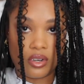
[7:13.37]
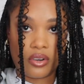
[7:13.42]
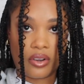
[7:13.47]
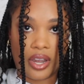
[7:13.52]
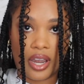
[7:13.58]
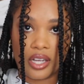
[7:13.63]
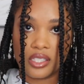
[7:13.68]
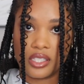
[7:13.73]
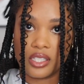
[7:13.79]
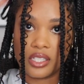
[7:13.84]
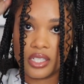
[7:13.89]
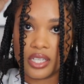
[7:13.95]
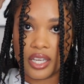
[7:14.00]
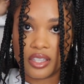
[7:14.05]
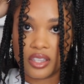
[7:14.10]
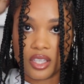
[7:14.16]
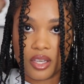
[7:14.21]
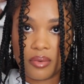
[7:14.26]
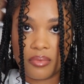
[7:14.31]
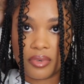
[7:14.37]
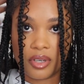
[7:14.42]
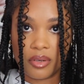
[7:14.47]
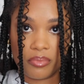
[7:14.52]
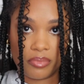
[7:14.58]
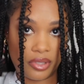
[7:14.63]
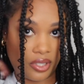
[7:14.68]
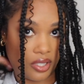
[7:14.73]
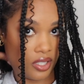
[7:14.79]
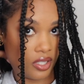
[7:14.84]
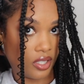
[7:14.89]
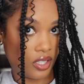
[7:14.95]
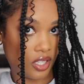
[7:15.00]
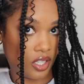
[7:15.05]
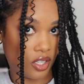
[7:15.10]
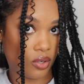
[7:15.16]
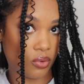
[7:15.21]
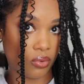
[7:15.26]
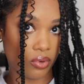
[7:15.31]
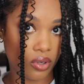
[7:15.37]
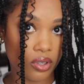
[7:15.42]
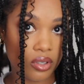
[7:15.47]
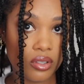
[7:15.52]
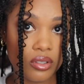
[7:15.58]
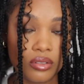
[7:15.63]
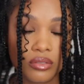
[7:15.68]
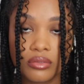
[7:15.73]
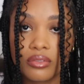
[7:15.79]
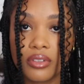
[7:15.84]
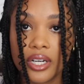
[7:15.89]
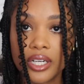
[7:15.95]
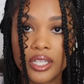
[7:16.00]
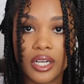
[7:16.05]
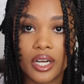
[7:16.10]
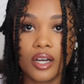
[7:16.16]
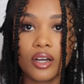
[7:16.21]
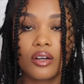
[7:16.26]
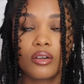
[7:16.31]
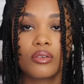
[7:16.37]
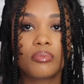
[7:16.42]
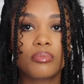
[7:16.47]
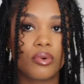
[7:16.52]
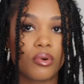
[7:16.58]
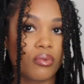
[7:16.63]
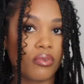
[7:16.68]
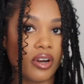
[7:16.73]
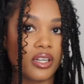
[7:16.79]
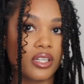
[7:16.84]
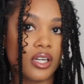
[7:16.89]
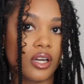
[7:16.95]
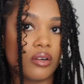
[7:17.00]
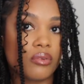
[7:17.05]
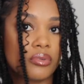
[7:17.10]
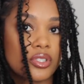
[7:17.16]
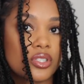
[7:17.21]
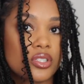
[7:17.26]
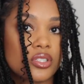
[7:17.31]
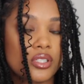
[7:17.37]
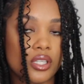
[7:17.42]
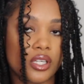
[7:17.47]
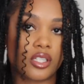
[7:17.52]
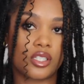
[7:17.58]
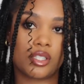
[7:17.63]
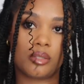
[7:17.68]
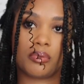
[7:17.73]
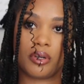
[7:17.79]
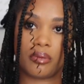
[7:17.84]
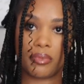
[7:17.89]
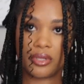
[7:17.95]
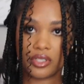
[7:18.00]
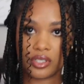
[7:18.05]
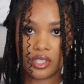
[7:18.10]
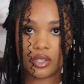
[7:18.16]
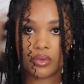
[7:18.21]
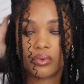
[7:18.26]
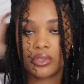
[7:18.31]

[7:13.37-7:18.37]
Okay, I didn't get them completely equal right now, but right now we're just experimenting.